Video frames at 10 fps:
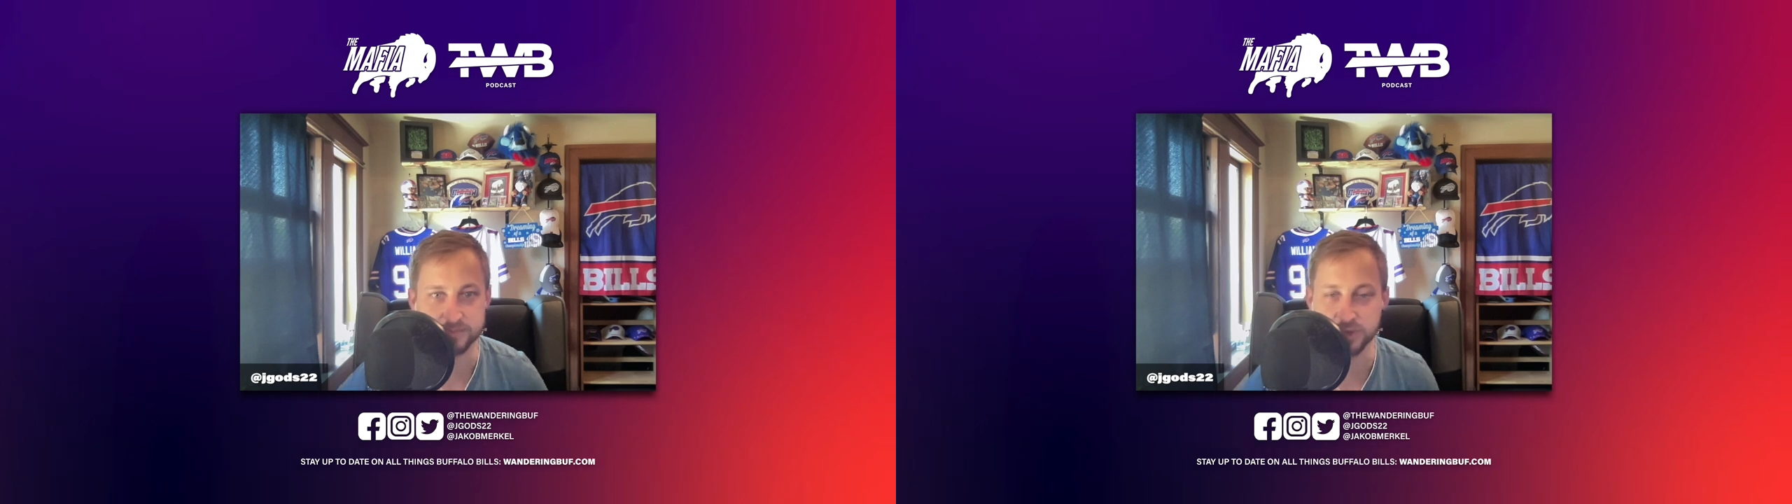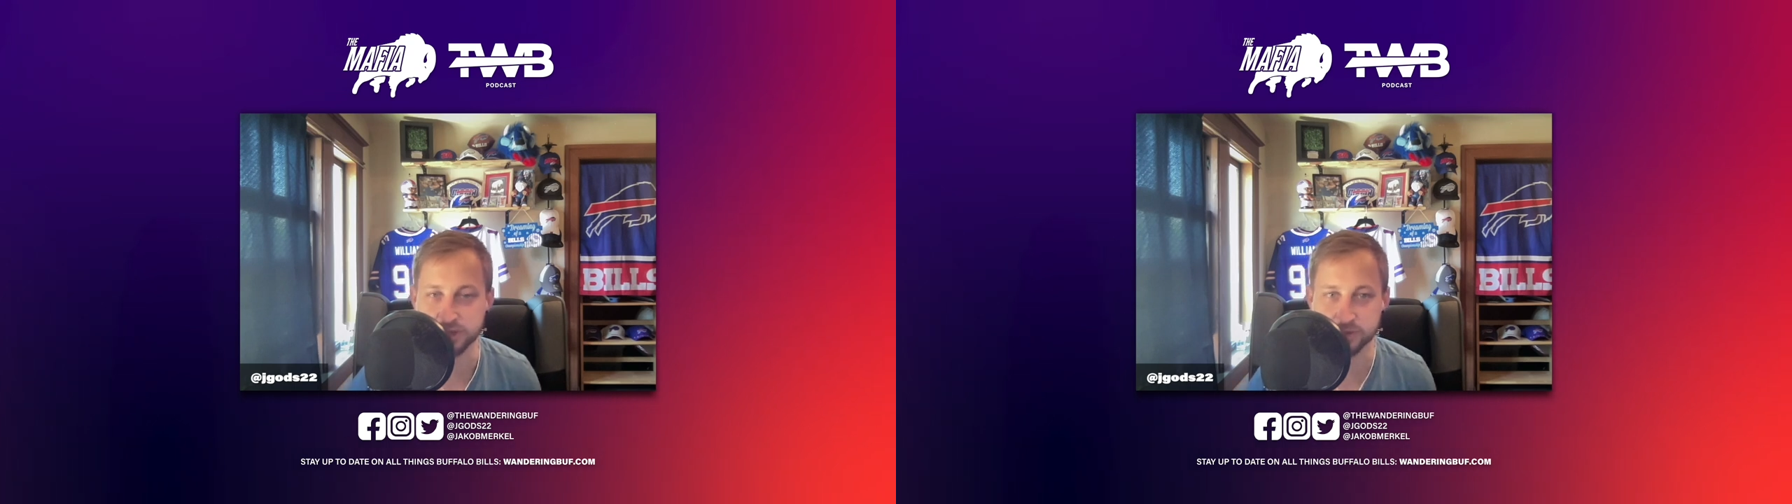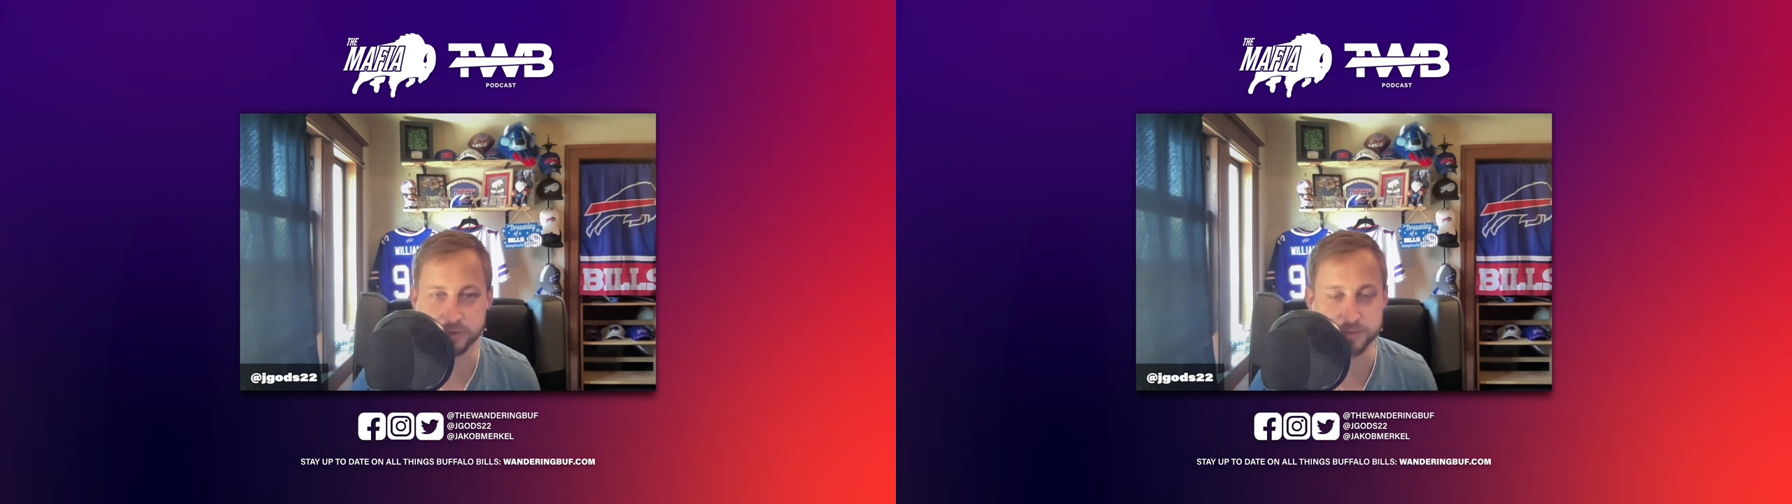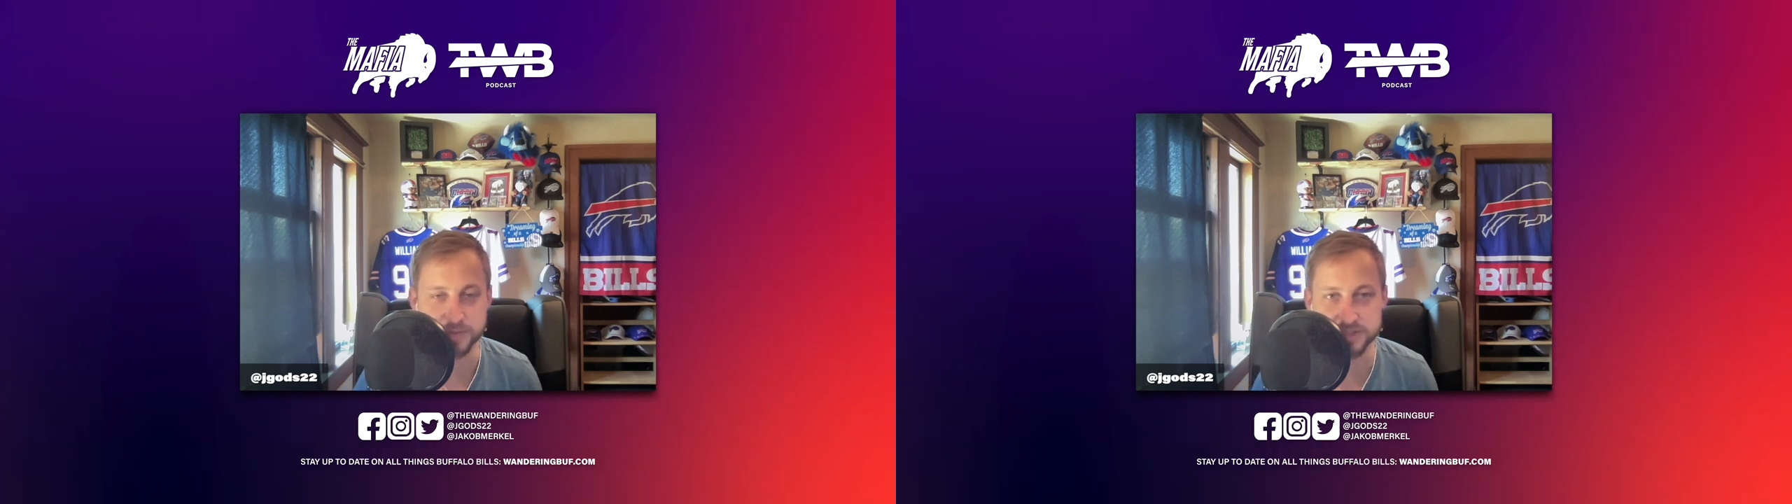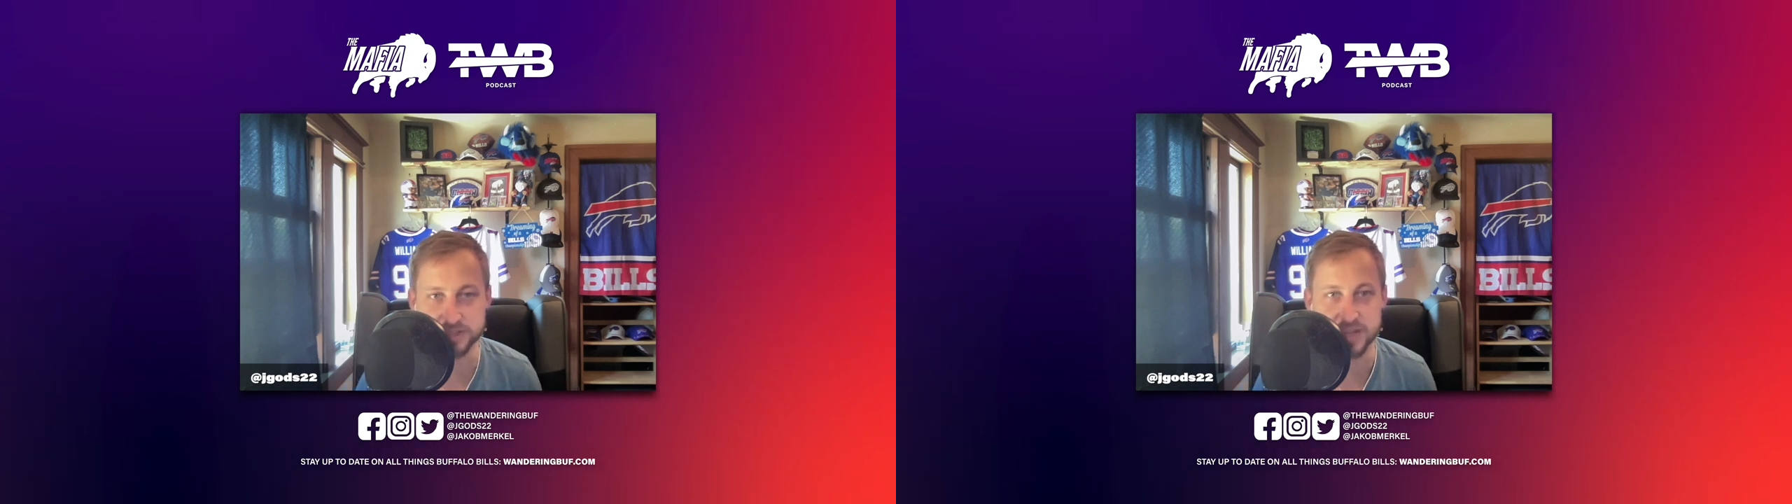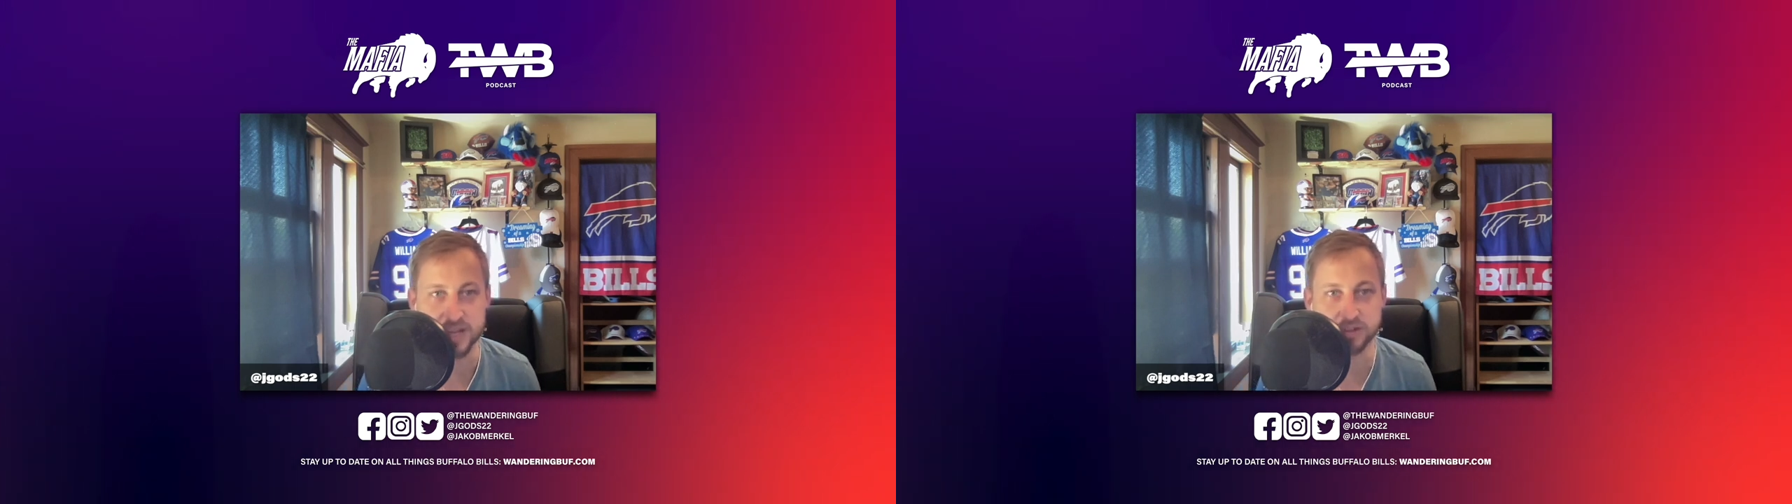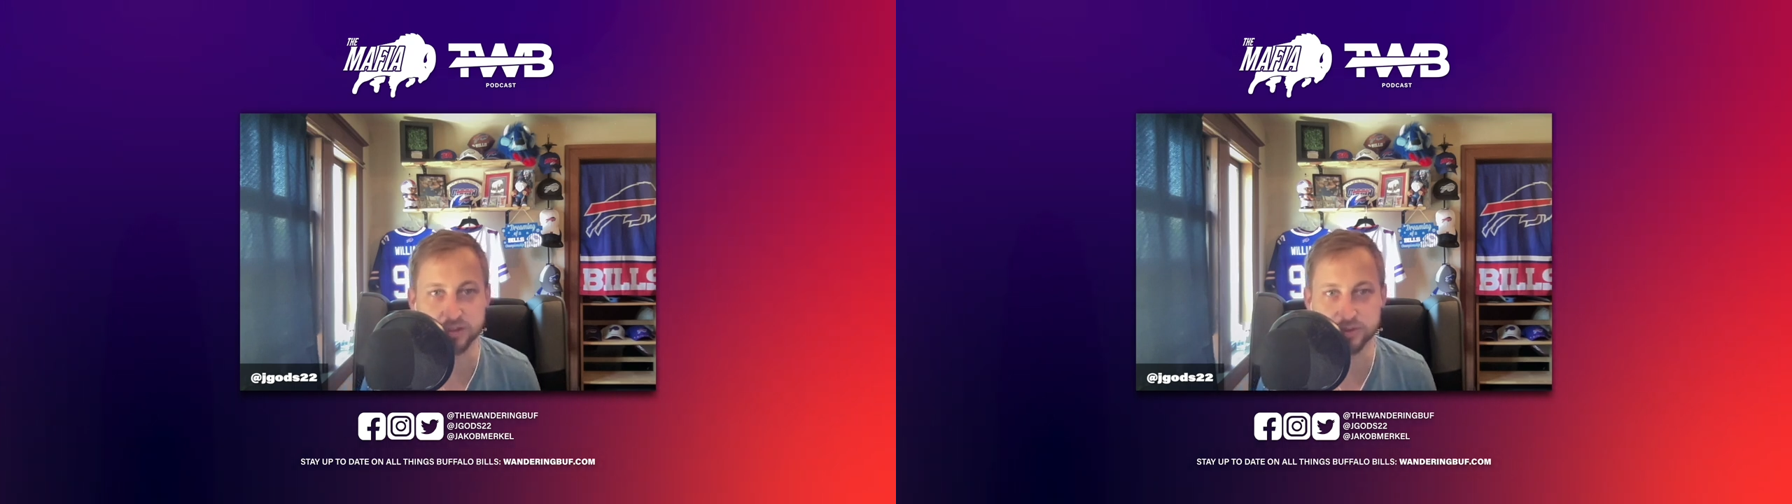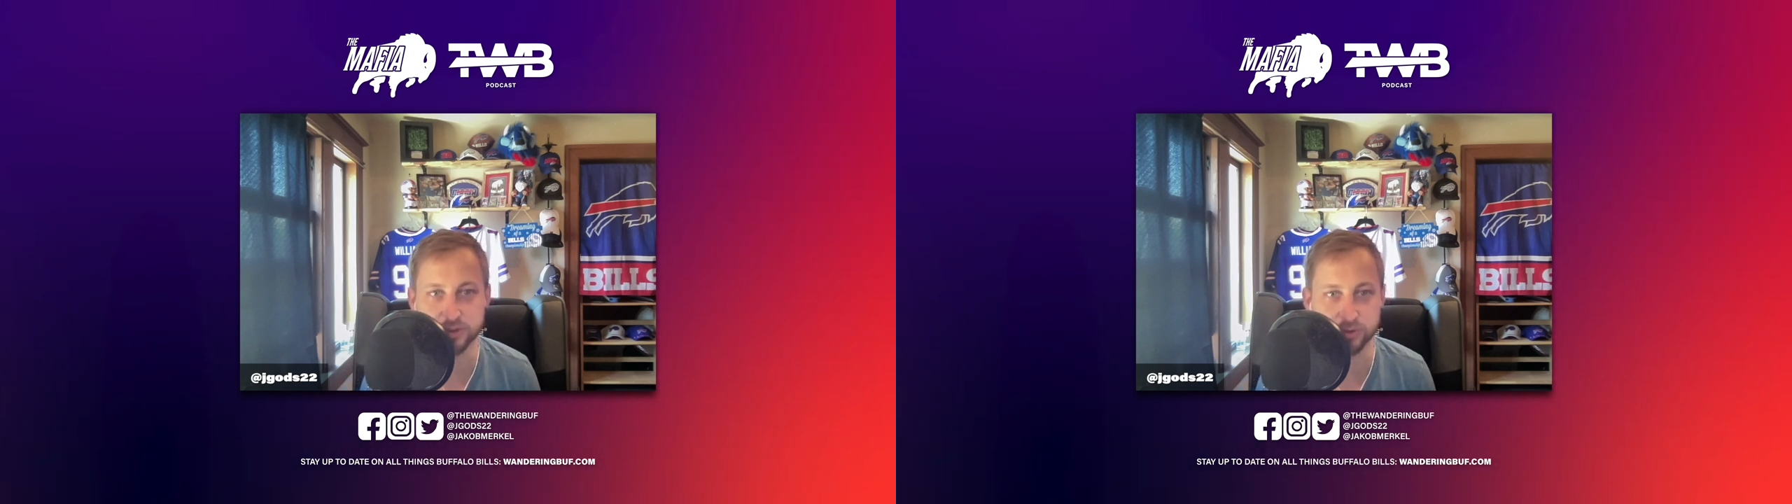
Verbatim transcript: it was missing tackles,